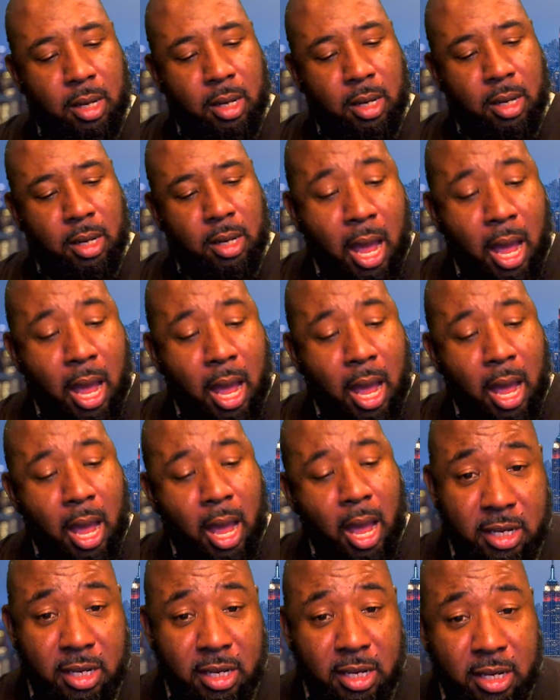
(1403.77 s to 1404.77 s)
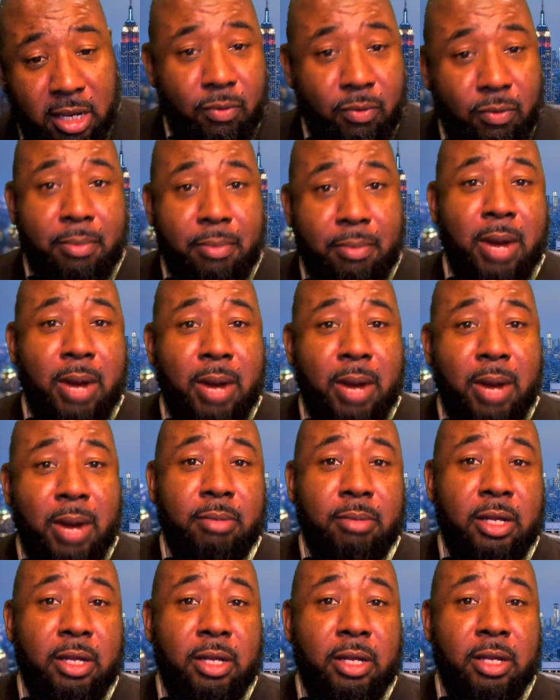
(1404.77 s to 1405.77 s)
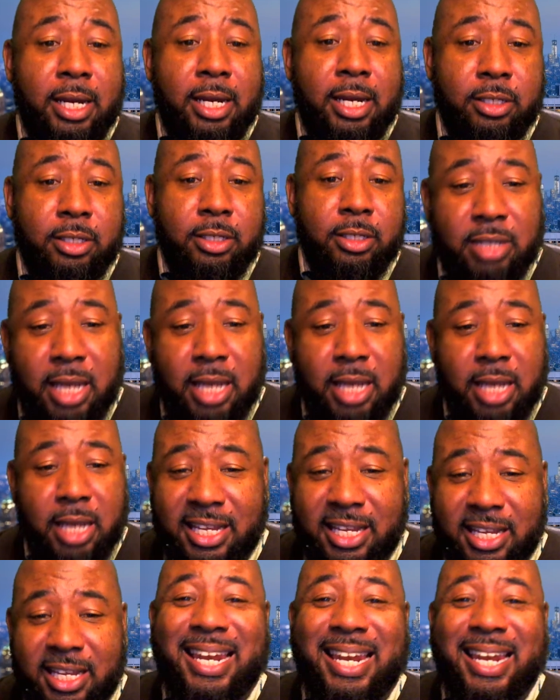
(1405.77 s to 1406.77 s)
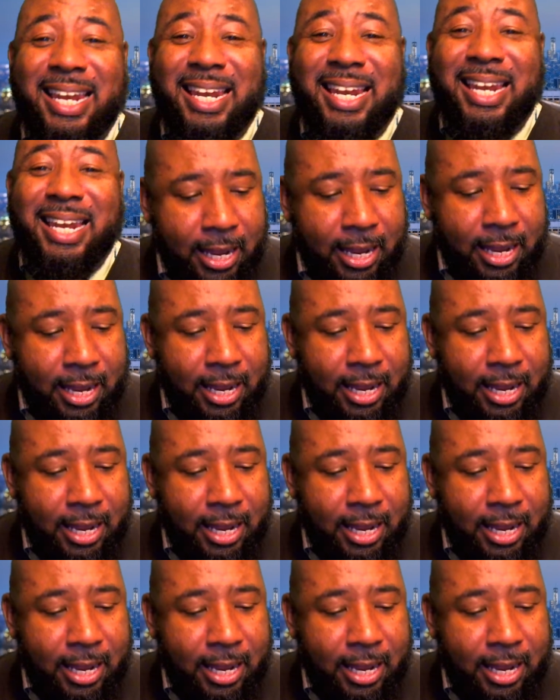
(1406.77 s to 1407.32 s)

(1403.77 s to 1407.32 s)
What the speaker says: Now, I'm Bob TV, Robert Brown. I'm a little heated sometimes. I get like that.